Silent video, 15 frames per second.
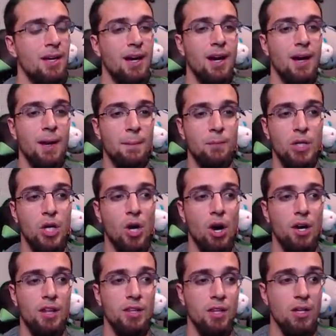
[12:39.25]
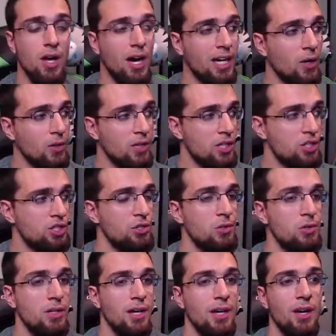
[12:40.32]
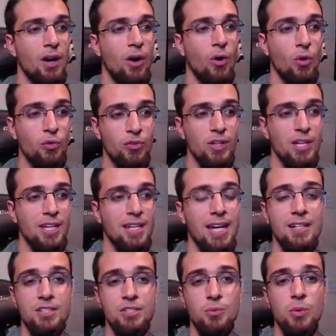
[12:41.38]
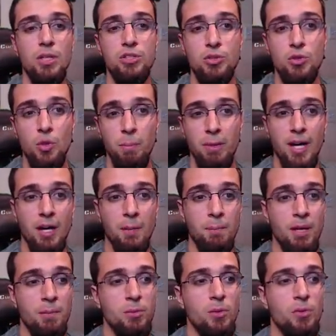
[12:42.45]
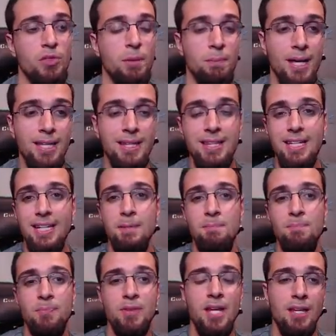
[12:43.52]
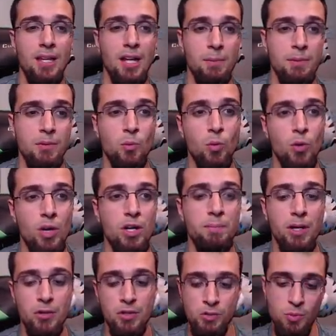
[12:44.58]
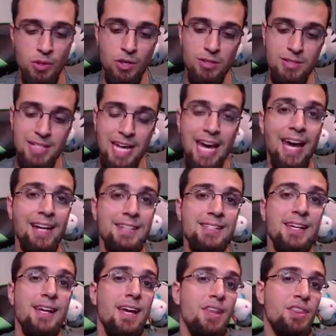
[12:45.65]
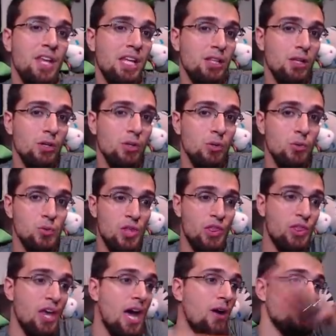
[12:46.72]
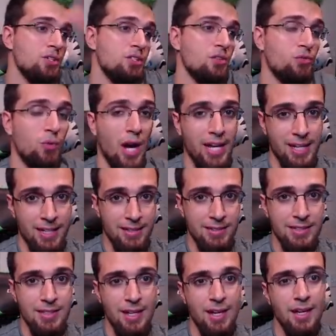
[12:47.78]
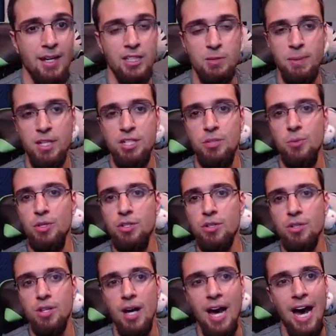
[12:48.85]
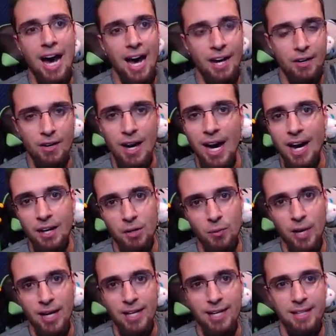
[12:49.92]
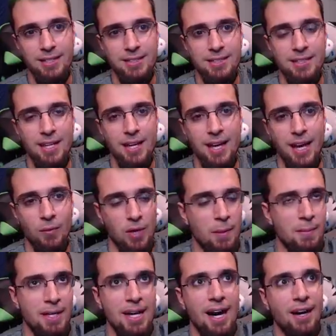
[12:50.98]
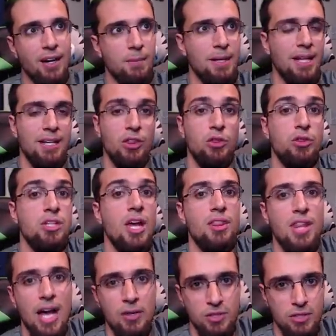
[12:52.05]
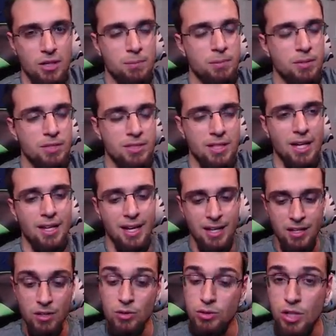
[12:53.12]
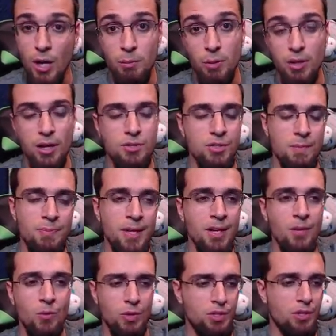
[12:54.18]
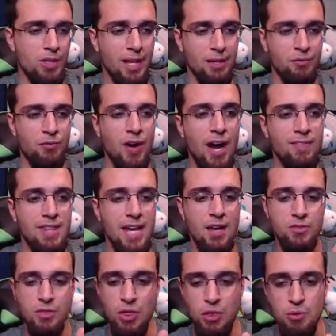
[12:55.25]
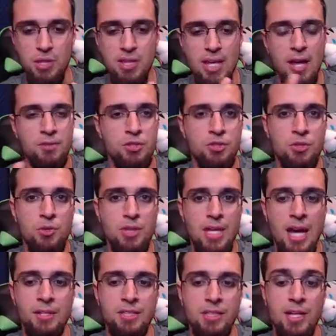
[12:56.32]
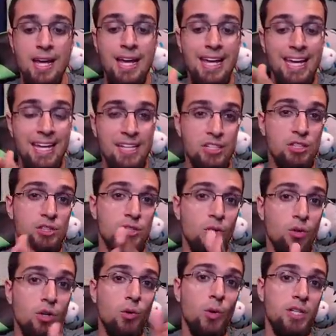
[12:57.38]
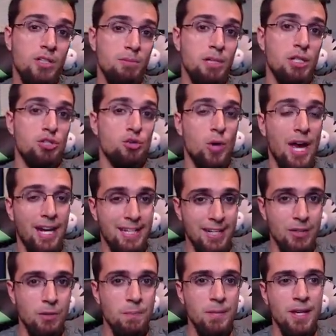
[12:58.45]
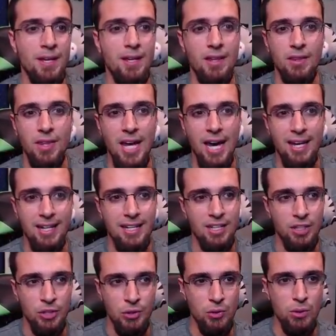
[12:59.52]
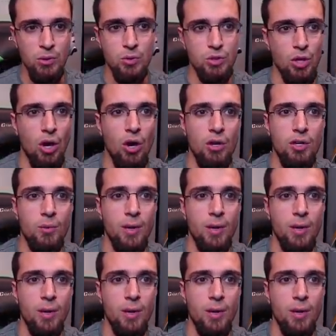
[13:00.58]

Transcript: Um, regarding the lockout issue, hopefully that doesn't really screw up a lot of people. The main thing that a lot of people are worried about is when they're attacked, they lose thousands of rankings, especially when you're in the higher, higher rankings. And when I mean higher, I mean like 10,000 numbers, not like top 100. When you're like 5,000, 3,000, 2,000, it is so quick to be dragged out that you lose all your